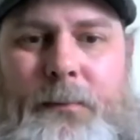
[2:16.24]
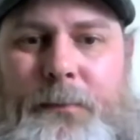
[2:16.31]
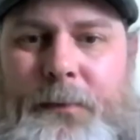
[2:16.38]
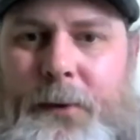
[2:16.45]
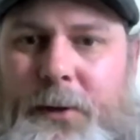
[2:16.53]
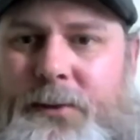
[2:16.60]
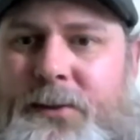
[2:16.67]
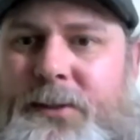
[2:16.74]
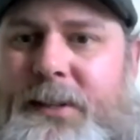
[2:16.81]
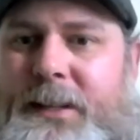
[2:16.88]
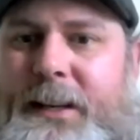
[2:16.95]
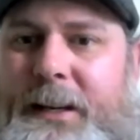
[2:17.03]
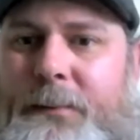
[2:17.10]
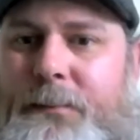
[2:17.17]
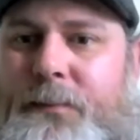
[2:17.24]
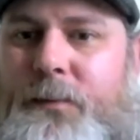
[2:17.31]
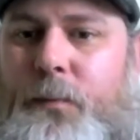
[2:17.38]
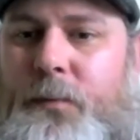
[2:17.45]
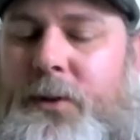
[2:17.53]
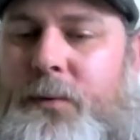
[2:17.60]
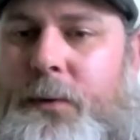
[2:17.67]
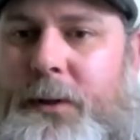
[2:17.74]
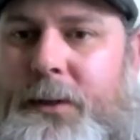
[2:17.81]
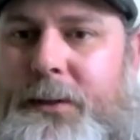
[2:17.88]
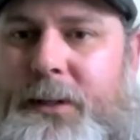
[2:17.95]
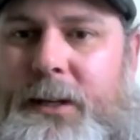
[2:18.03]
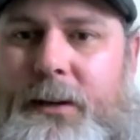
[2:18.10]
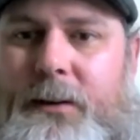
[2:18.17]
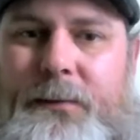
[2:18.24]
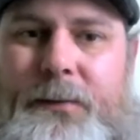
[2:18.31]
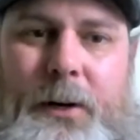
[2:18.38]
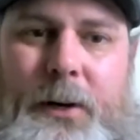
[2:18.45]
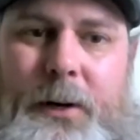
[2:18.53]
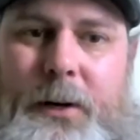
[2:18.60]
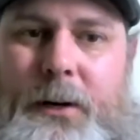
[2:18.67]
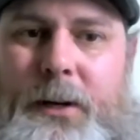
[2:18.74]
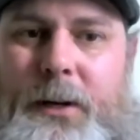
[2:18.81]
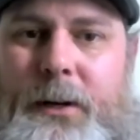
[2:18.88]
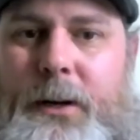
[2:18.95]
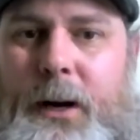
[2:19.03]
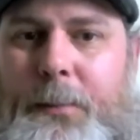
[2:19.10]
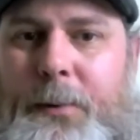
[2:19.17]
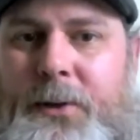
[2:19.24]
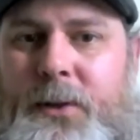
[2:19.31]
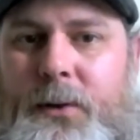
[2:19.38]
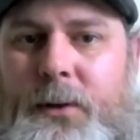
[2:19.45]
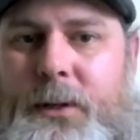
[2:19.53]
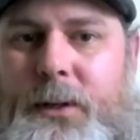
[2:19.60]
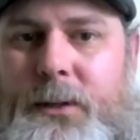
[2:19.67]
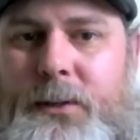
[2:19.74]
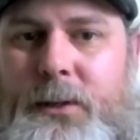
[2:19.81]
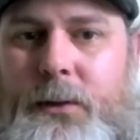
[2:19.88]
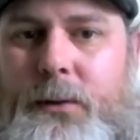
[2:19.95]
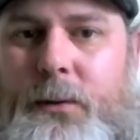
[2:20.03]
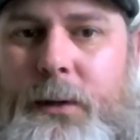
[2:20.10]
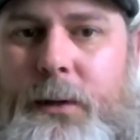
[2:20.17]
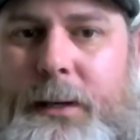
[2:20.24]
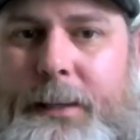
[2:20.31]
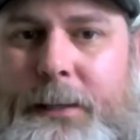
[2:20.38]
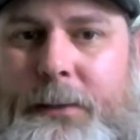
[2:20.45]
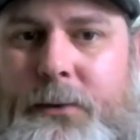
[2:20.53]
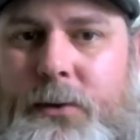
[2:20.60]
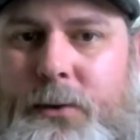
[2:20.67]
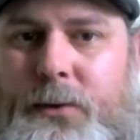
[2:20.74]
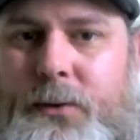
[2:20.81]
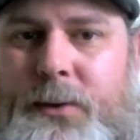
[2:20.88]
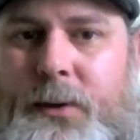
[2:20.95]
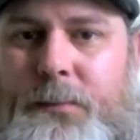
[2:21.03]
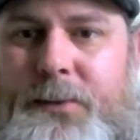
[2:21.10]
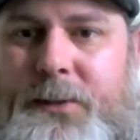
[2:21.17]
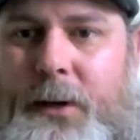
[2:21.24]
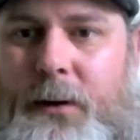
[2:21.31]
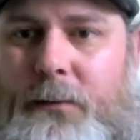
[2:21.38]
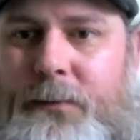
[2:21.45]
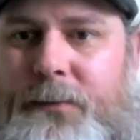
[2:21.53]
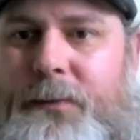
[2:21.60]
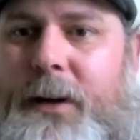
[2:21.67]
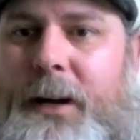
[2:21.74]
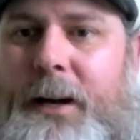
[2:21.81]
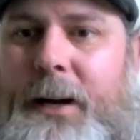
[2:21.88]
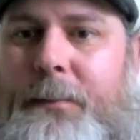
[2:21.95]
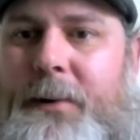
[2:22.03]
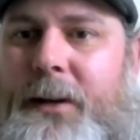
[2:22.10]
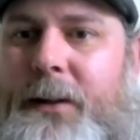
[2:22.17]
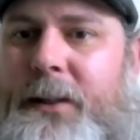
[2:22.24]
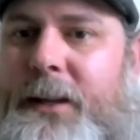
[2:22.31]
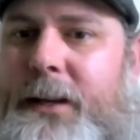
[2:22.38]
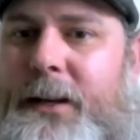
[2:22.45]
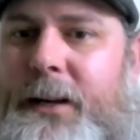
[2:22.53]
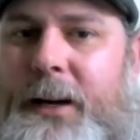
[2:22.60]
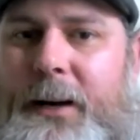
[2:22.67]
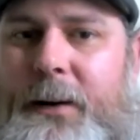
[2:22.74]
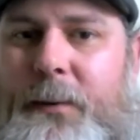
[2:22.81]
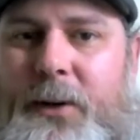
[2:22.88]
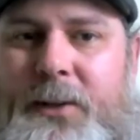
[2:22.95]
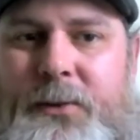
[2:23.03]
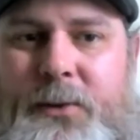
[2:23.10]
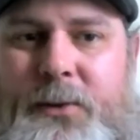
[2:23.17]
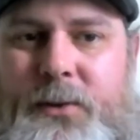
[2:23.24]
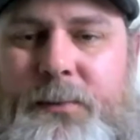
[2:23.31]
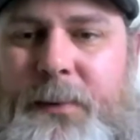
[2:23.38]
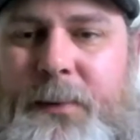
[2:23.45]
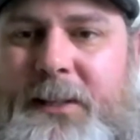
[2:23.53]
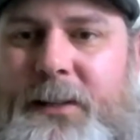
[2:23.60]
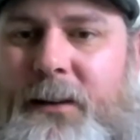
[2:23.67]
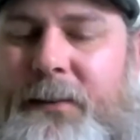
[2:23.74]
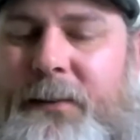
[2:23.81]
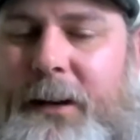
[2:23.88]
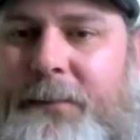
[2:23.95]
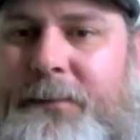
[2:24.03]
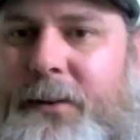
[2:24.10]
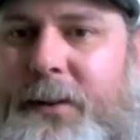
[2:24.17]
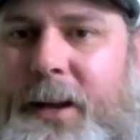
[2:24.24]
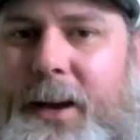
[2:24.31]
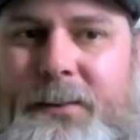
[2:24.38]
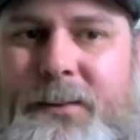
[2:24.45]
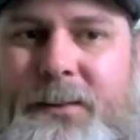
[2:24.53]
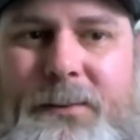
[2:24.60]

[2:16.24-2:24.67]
First, just wanted to give Art an opportunity to introduce himself, and then I will introduce myself after that.